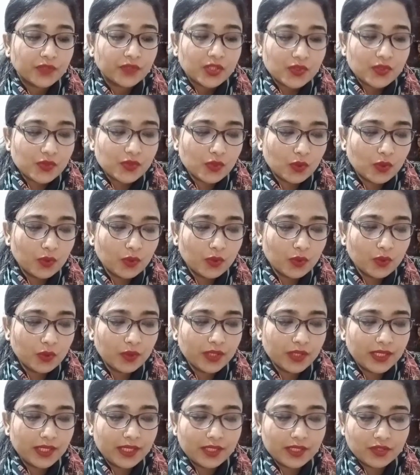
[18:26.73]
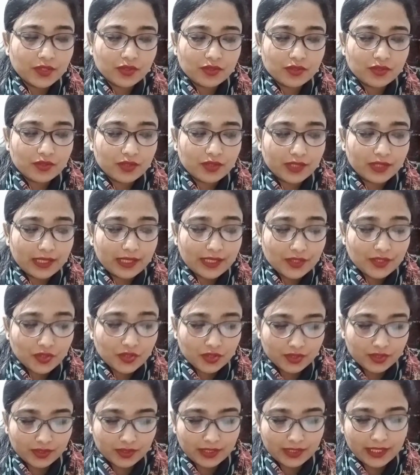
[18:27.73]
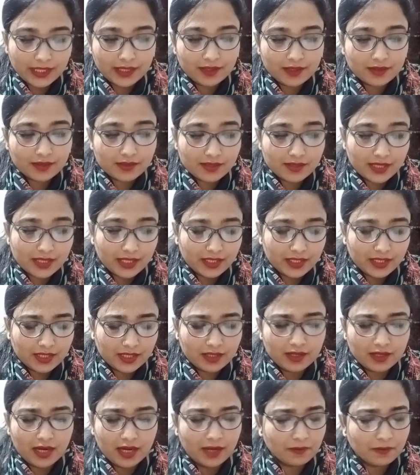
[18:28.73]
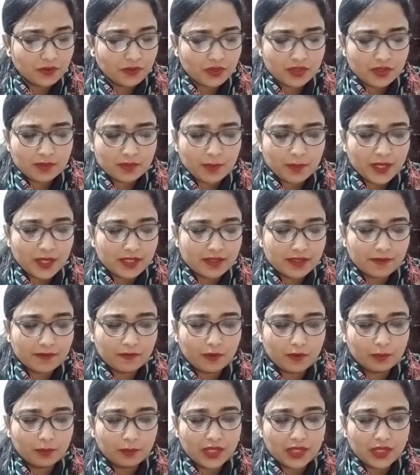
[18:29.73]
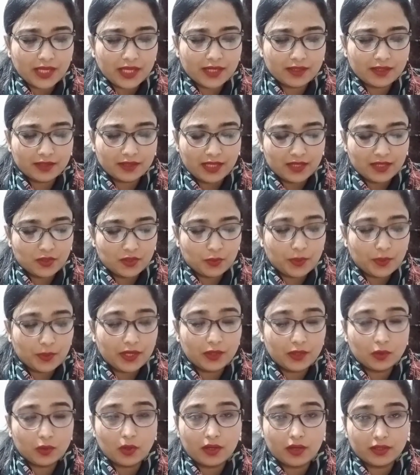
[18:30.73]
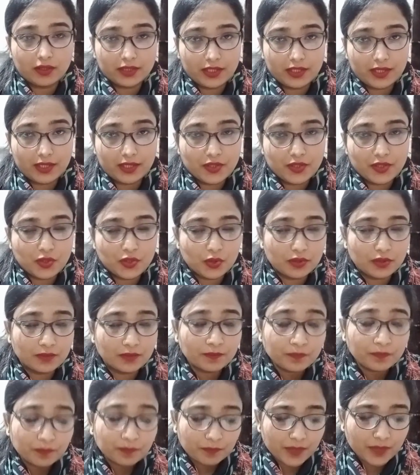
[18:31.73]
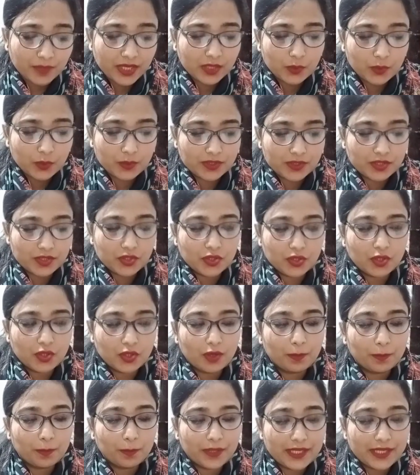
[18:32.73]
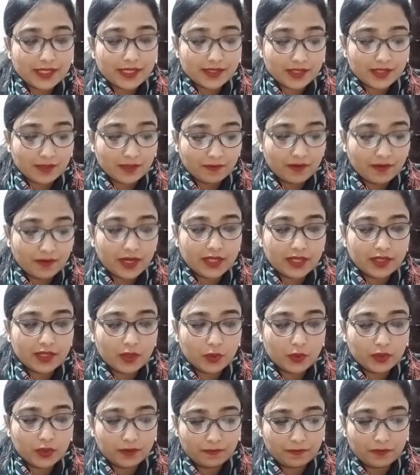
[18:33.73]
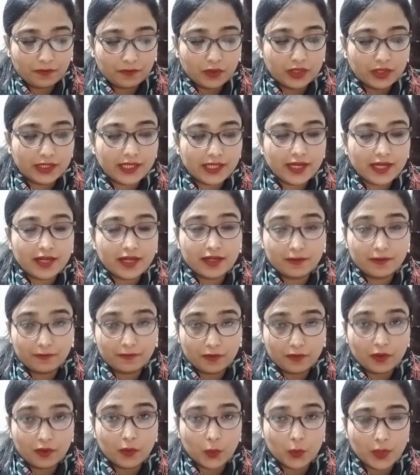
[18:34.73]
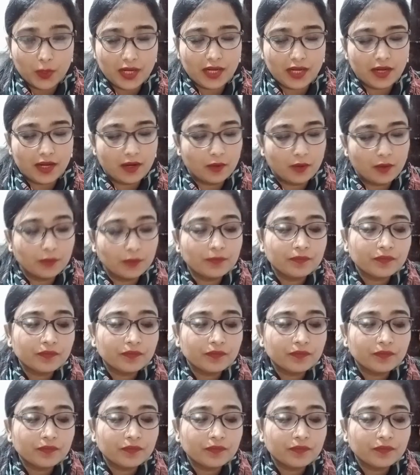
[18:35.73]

So he just reached there and said, Ki, I was just passing from there, and that's why I thought that I should make a visit to your place and find out if you're there and if you're well now.